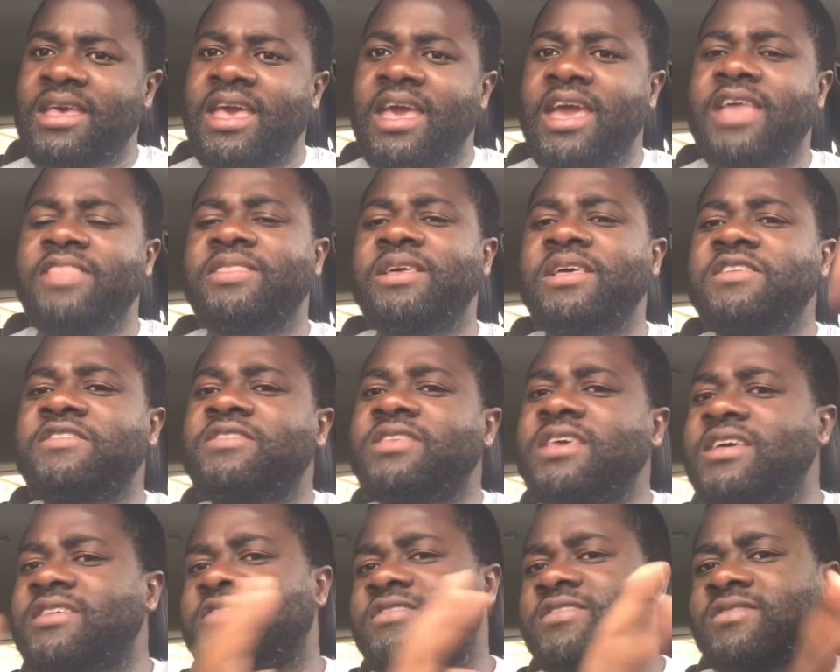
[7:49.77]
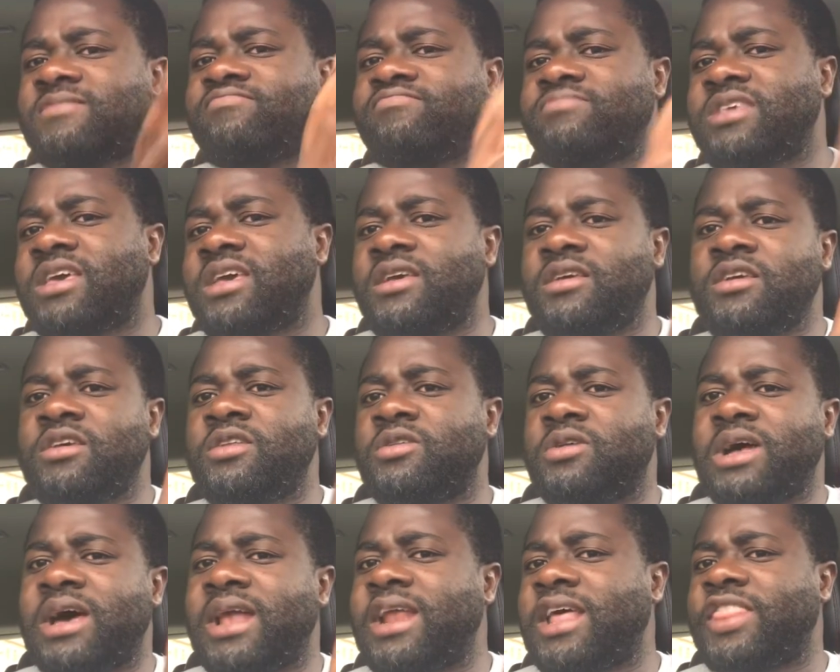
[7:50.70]
And there's
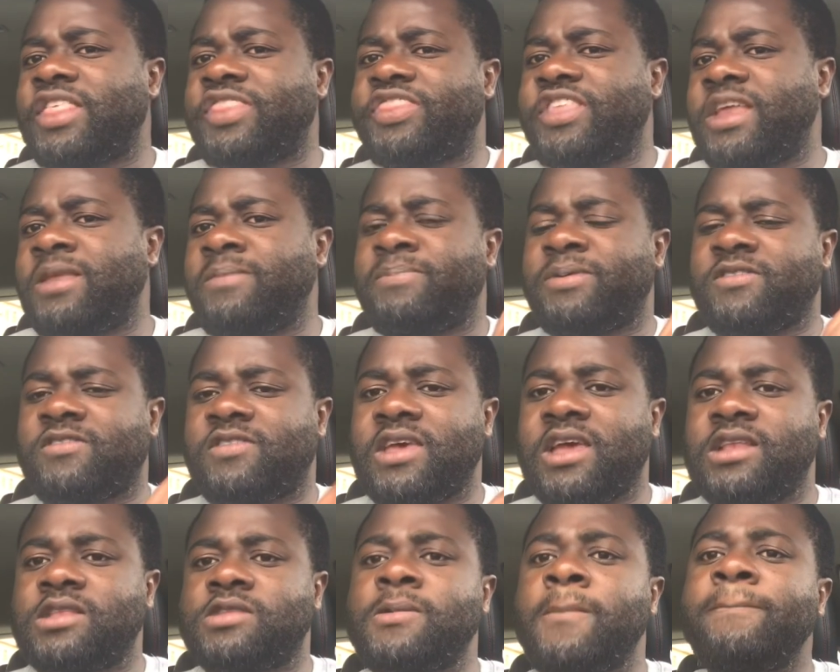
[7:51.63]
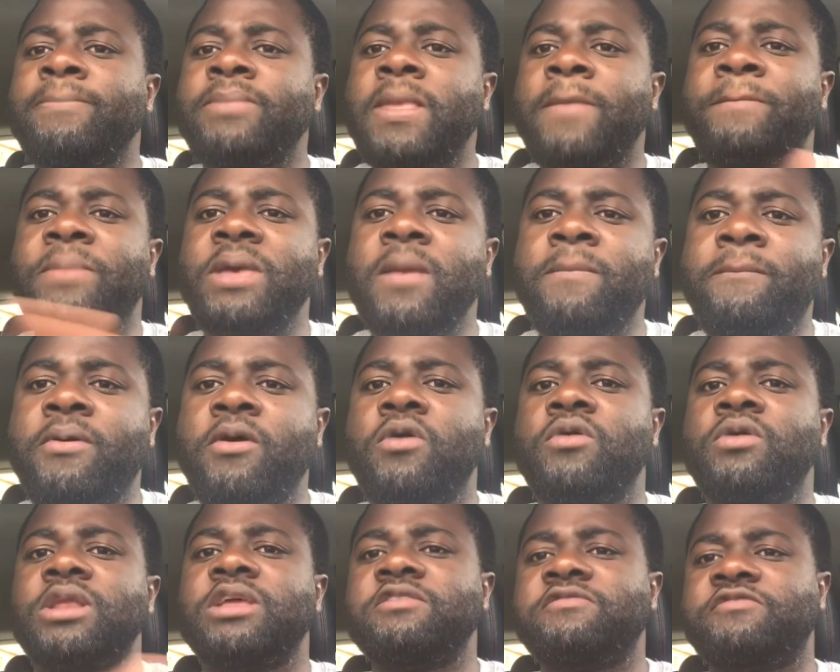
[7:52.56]
the, another 30% people
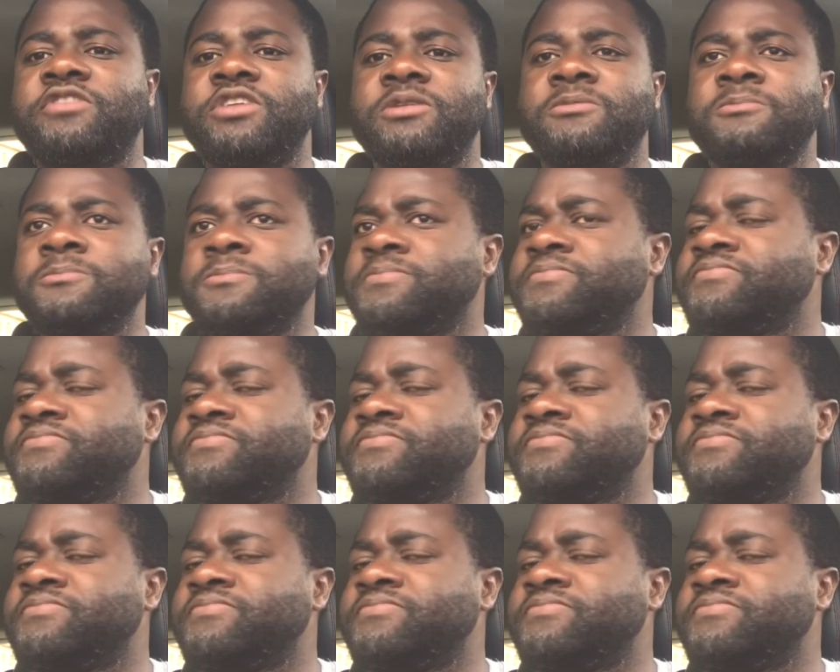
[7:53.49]
who live in